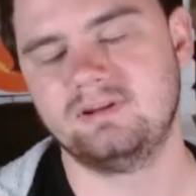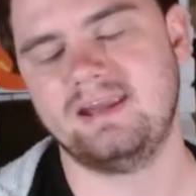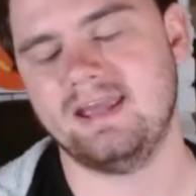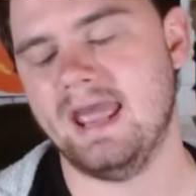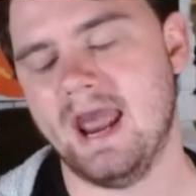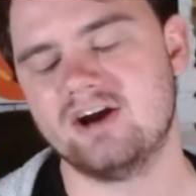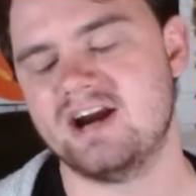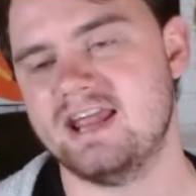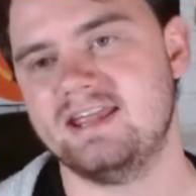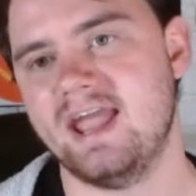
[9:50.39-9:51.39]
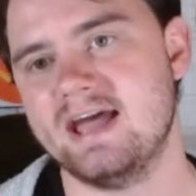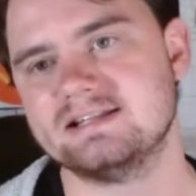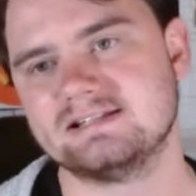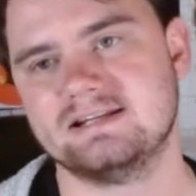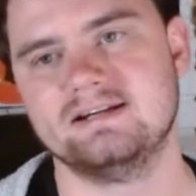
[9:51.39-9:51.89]
care, I
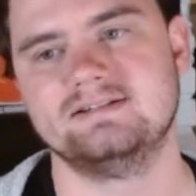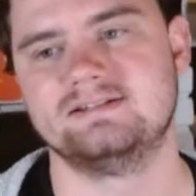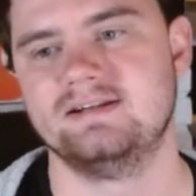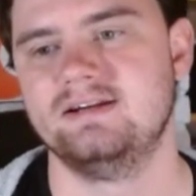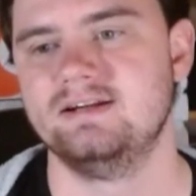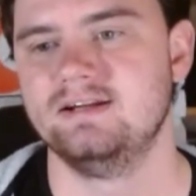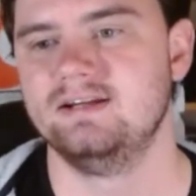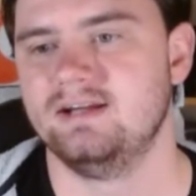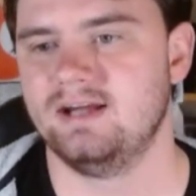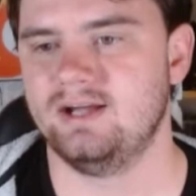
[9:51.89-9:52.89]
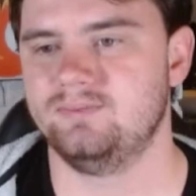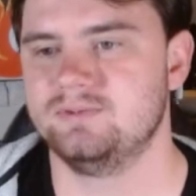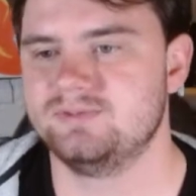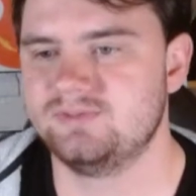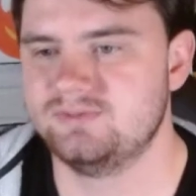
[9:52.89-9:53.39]
guess, because I
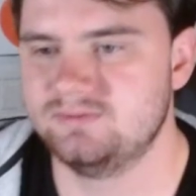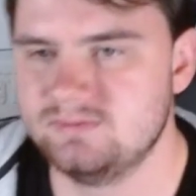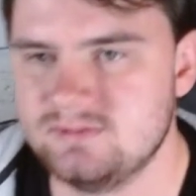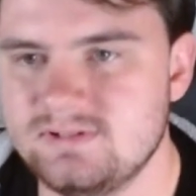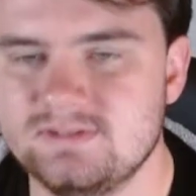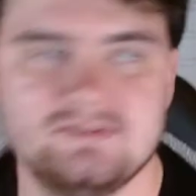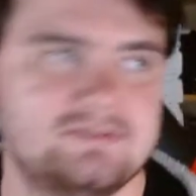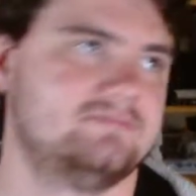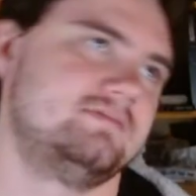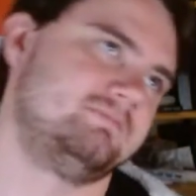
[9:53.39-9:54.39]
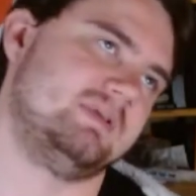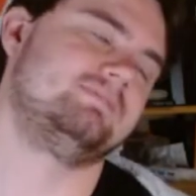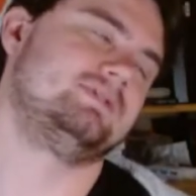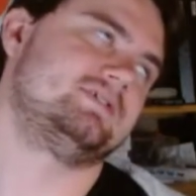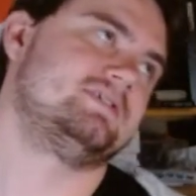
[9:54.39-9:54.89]
want
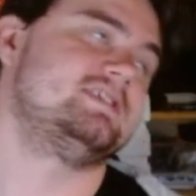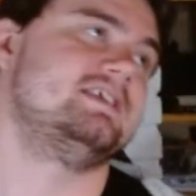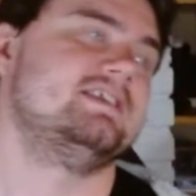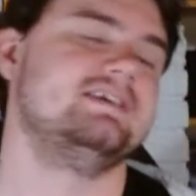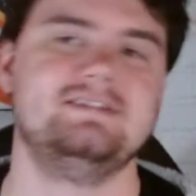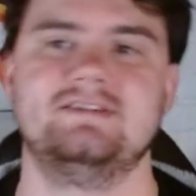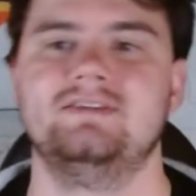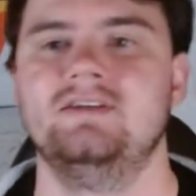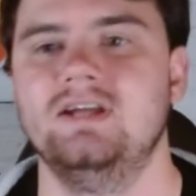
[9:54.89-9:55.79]
people to see this.